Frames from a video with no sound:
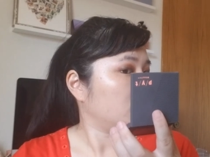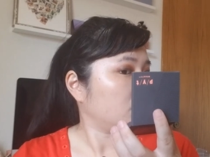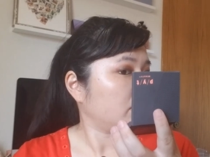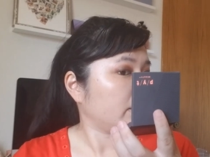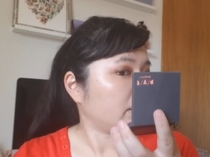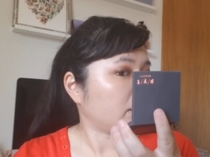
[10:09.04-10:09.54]

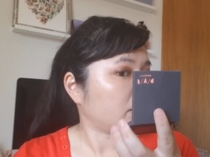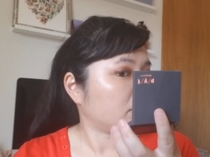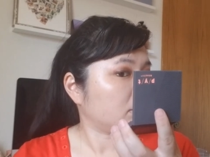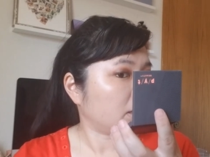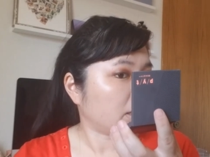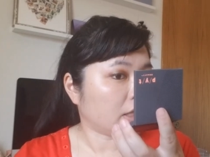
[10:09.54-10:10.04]
clinging
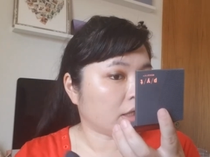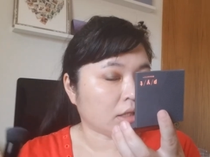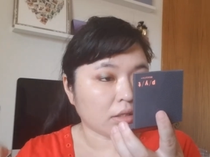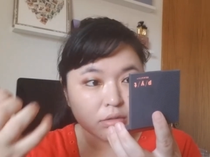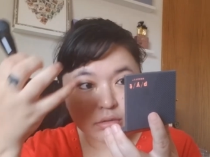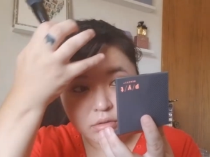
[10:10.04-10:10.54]
to
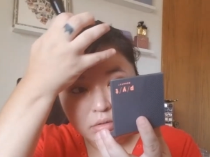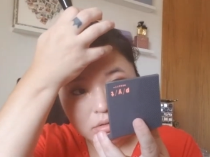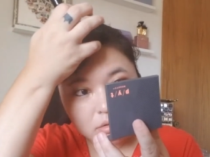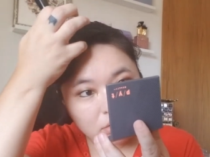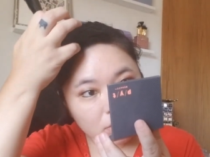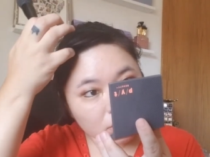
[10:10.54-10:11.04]
any
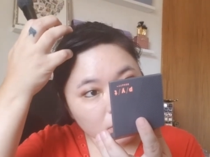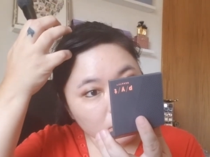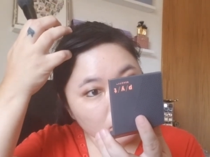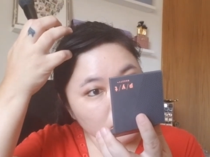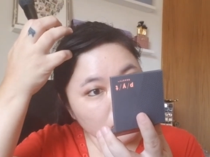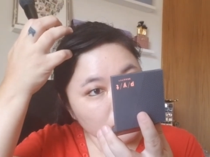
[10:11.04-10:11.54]

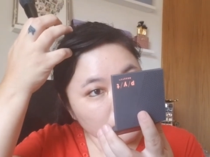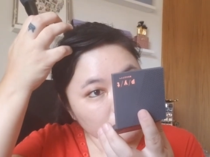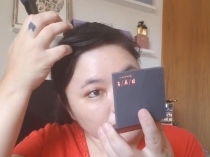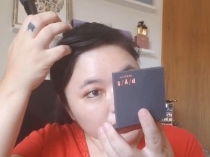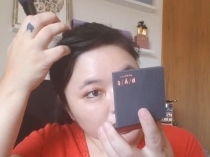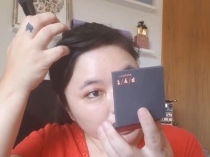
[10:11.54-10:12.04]

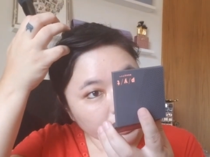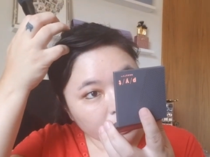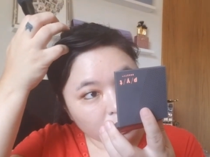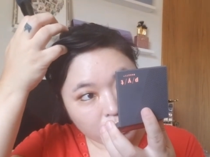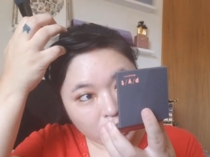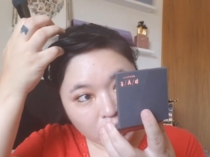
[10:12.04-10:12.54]

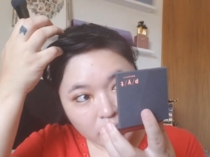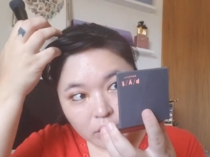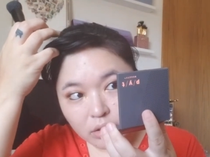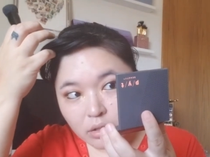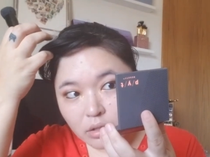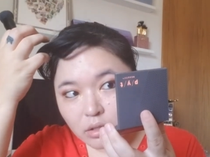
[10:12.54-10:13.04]
particular part.